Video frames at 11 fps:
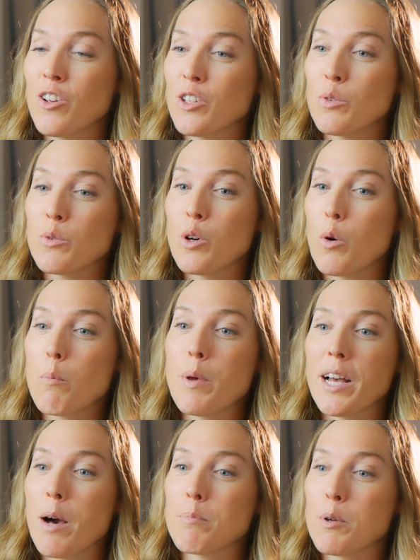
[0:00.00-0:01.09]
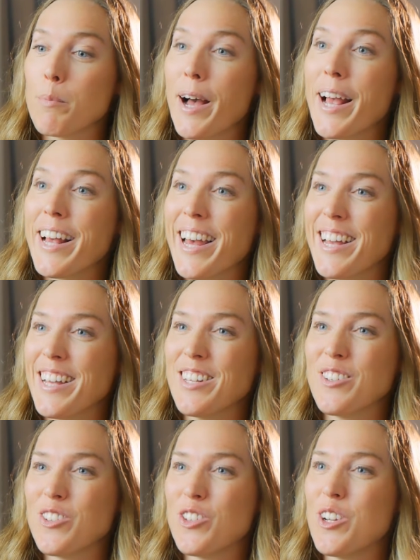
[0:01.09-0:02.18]
you go and pick up your bike and
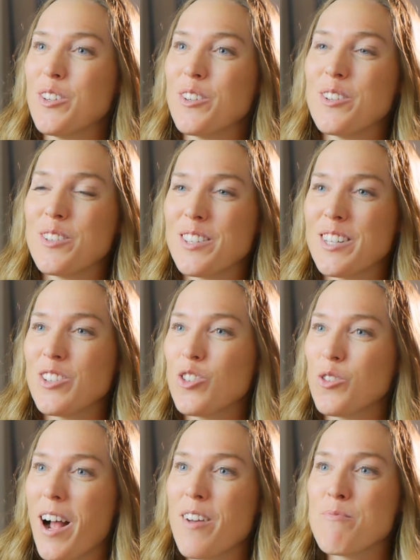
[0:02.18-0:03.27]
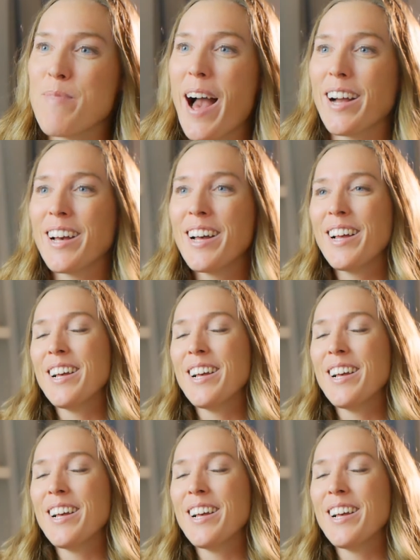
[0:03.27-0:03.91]
your shoes and drive back